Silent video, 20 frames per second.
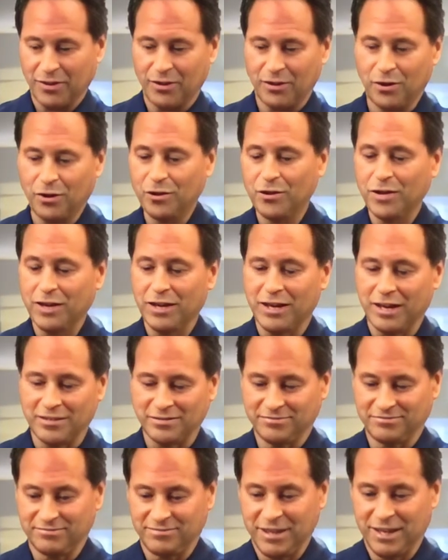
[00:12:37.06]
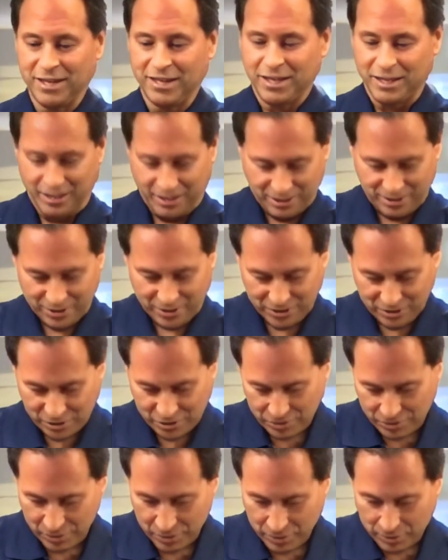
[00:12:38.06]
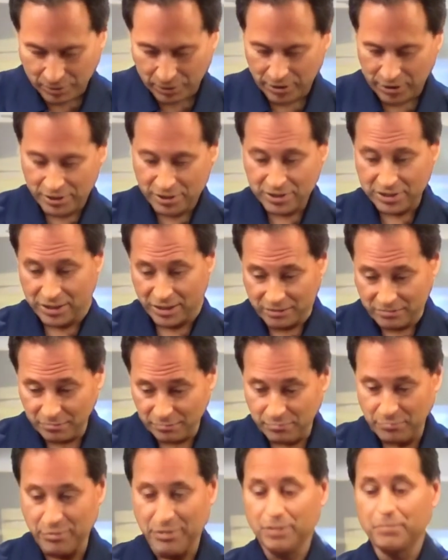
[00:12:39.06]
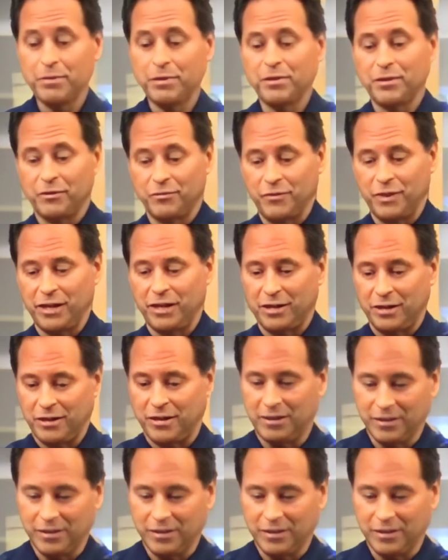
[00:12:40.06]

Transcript: Oh yeah. So remember, parsley, blood purifier.